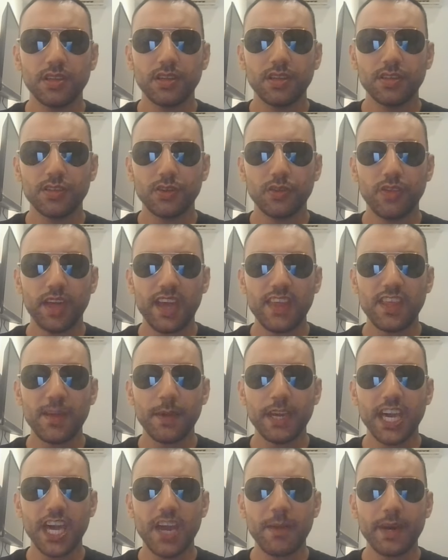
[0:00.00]
So then they
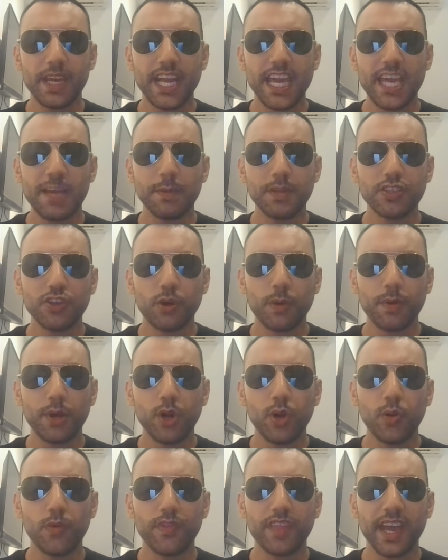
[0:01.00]
became unable to
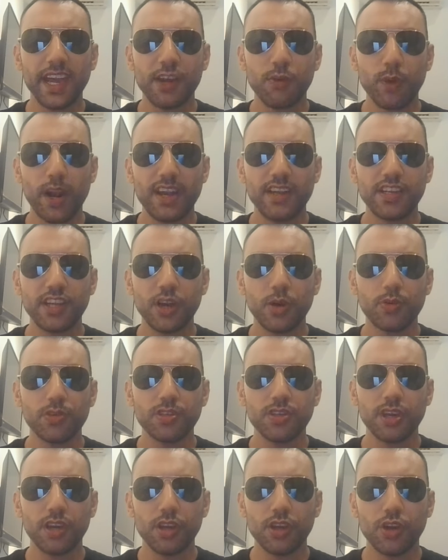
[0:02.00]
uphold their
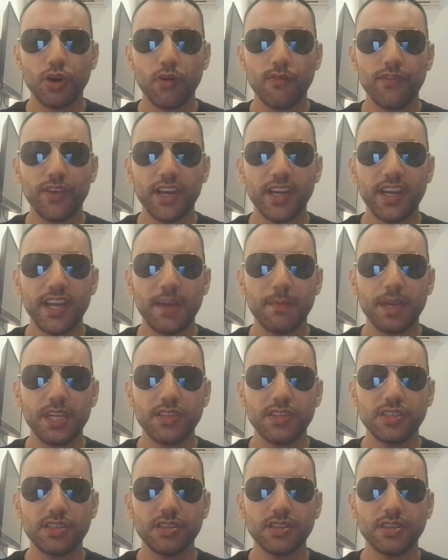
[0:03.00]
grandiose, confident
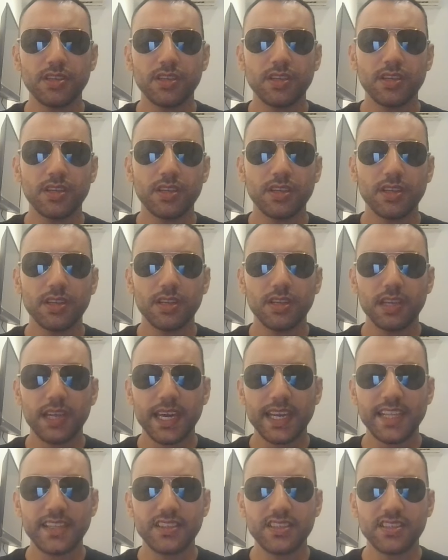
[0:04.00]
image,
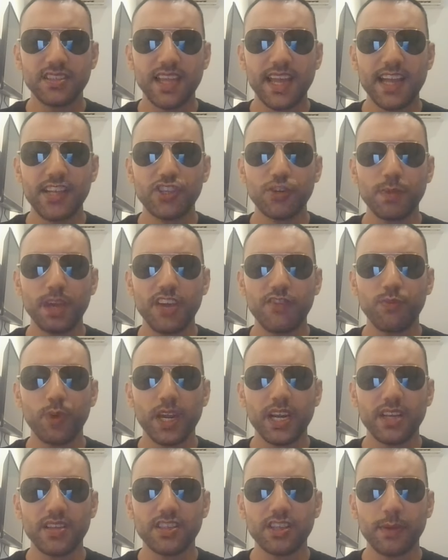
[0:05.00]
and instead you may have
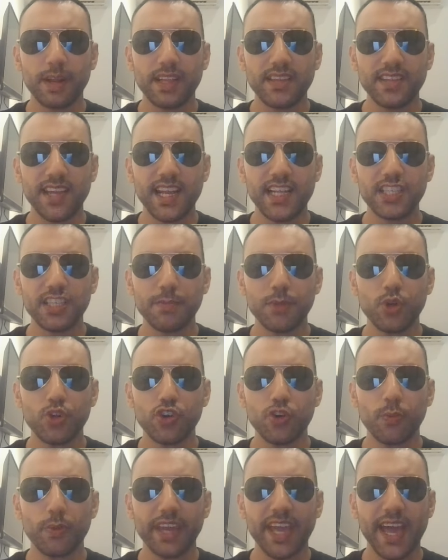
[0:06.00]
witnessed their intense
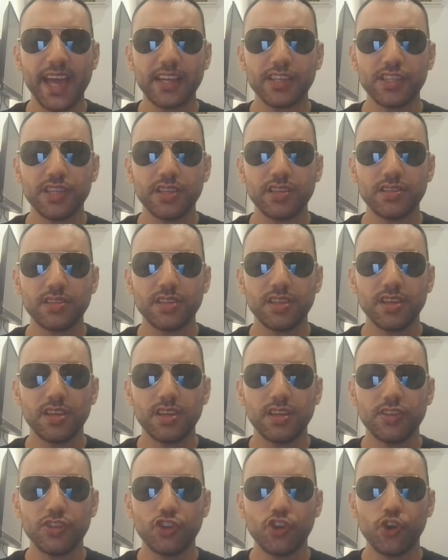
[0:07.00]
emotional reactions
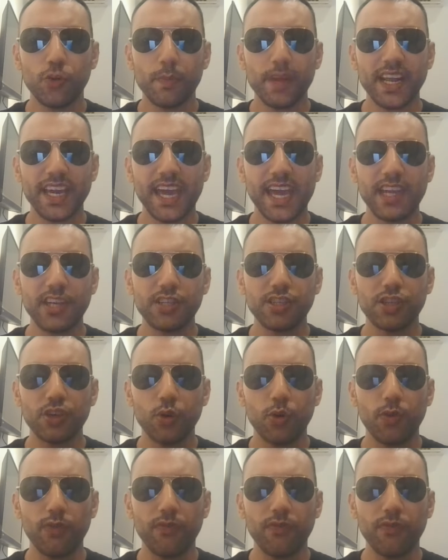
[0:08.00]
to humiliation or